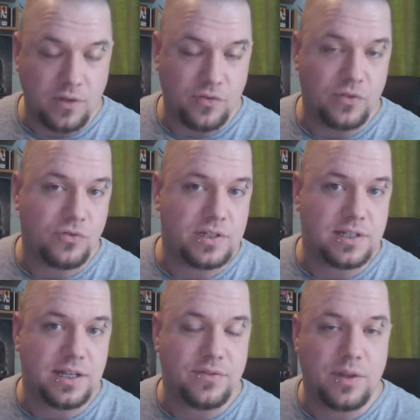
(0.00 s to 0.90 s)
feel free
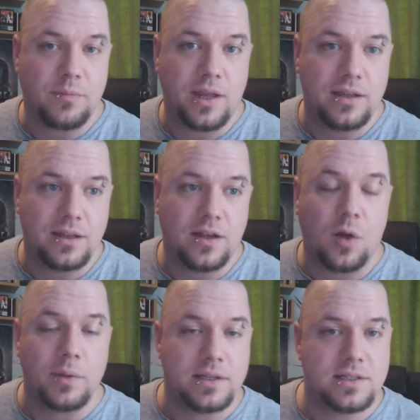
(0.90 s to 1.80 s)
to leave them in the
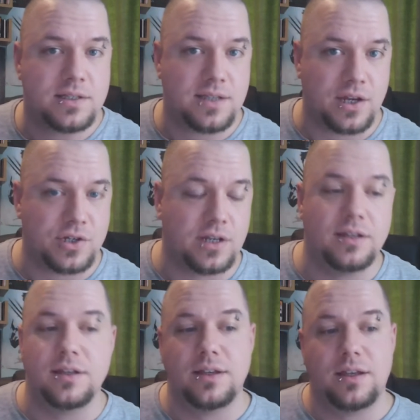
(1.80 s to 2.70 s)
comments section,
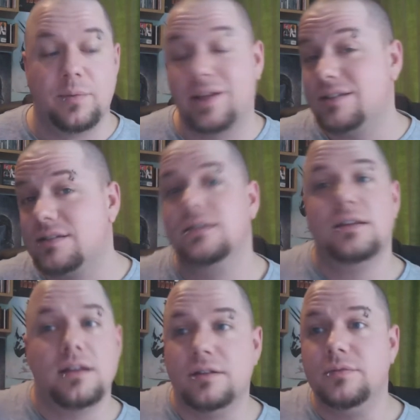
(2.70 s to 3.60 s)
because
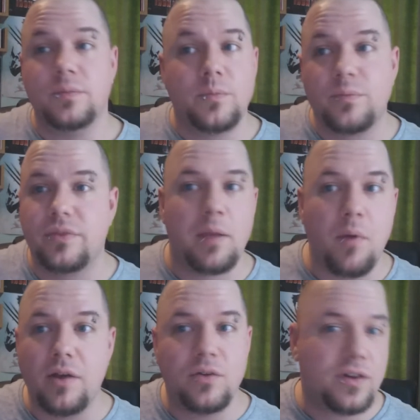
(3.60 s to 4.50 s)
you know, they
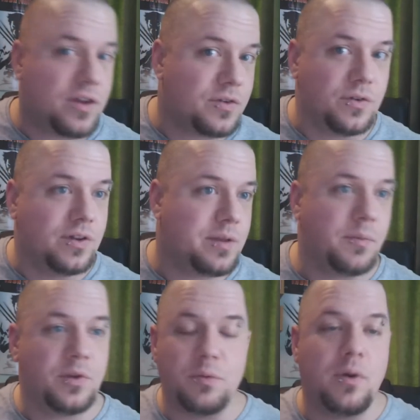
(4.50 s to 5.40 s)
might not know.
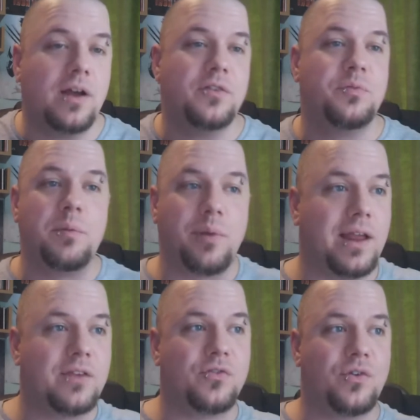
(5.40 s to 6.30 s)
You might have been
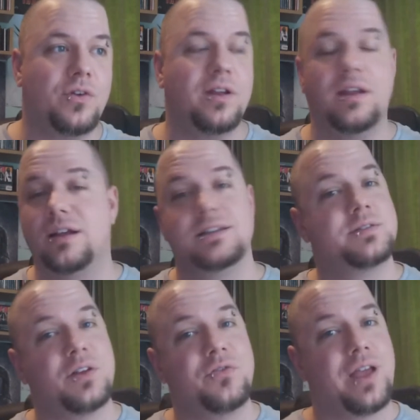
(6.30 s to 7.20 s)
playing for, because
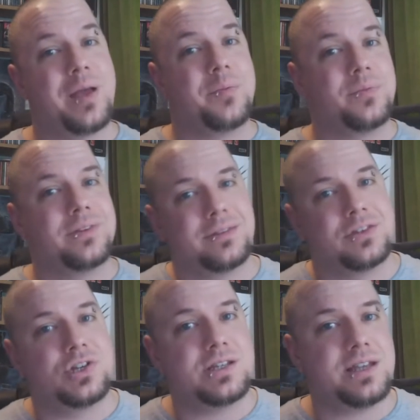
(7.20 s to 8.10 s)
don't forget, the
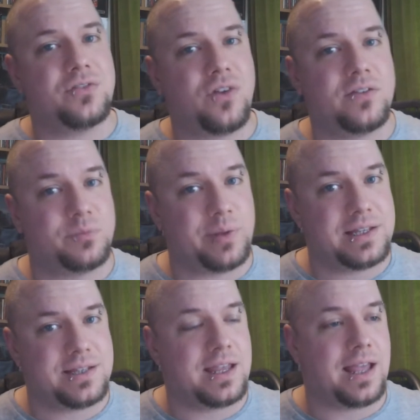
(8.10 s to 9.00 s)
GTA 5 on
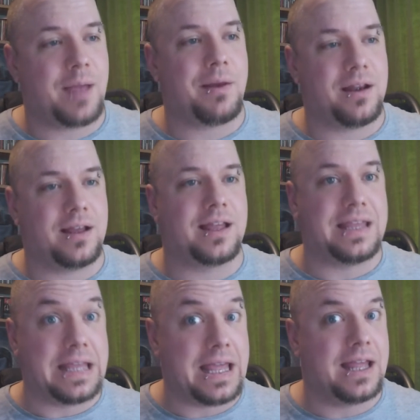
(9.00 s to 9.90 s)
PC came out like a
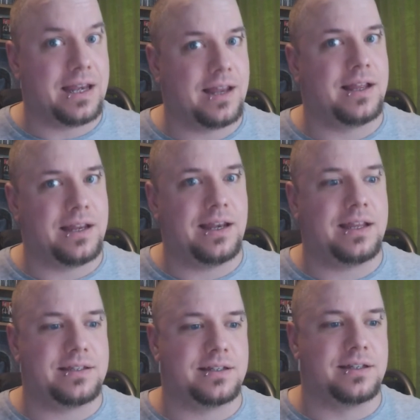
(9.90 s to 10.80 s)
year
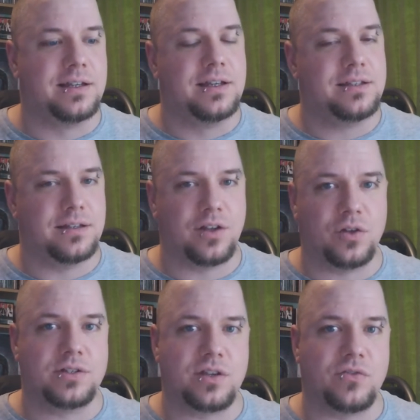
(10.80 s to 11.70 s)
later than the
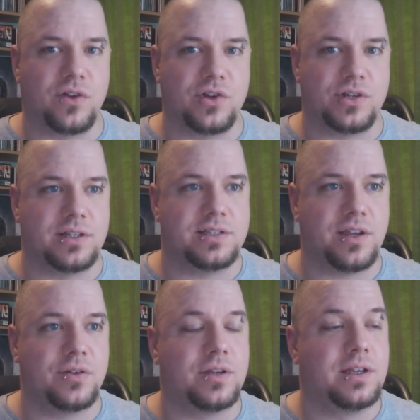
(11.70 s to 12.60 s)
console version,
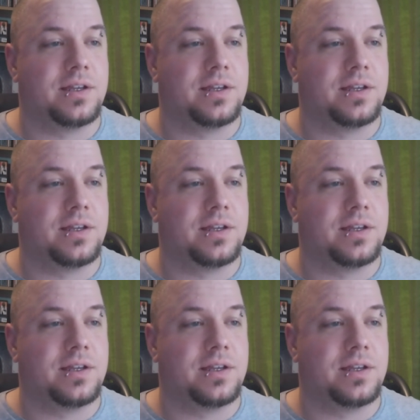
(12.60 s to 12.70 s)
so